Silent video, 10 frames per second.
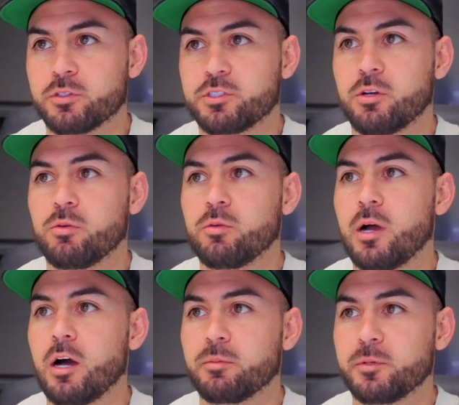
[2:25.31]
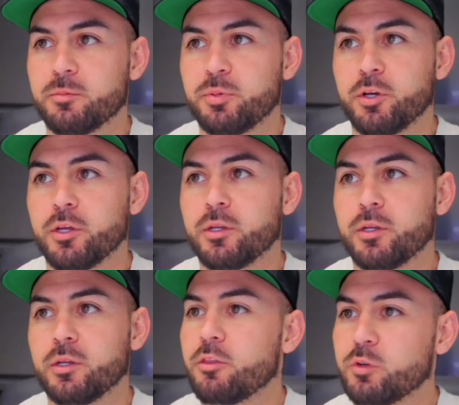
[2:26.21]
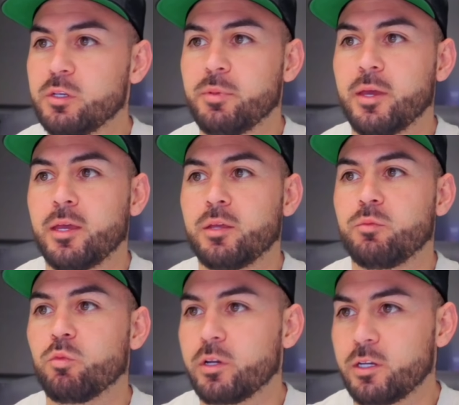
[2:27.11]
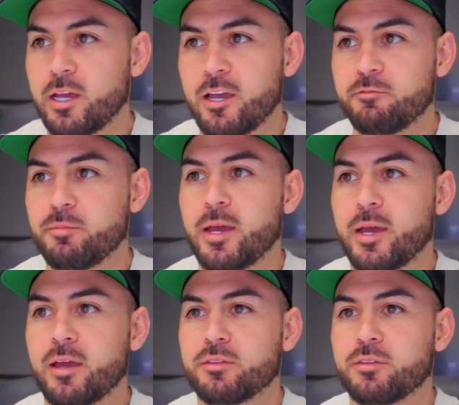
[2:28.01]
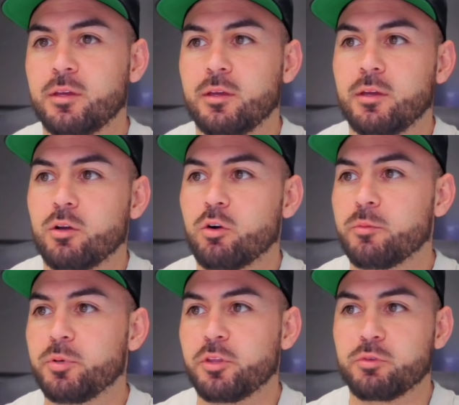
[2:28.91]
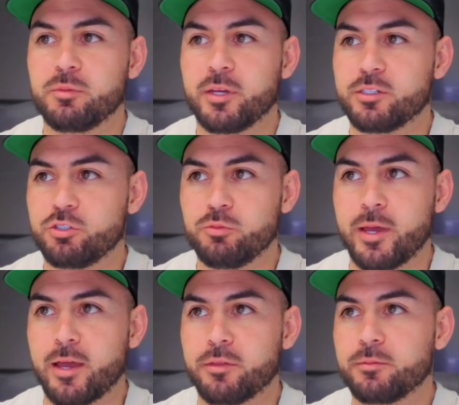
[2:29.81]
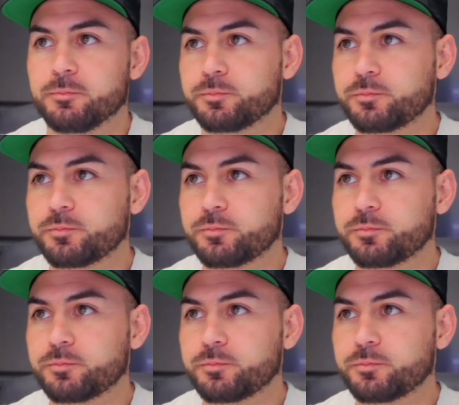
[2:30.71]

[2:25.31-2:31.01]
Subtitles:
So I'm going to put 3-bed, 1.5 bath, or I'll put 3-bed, 2-bath,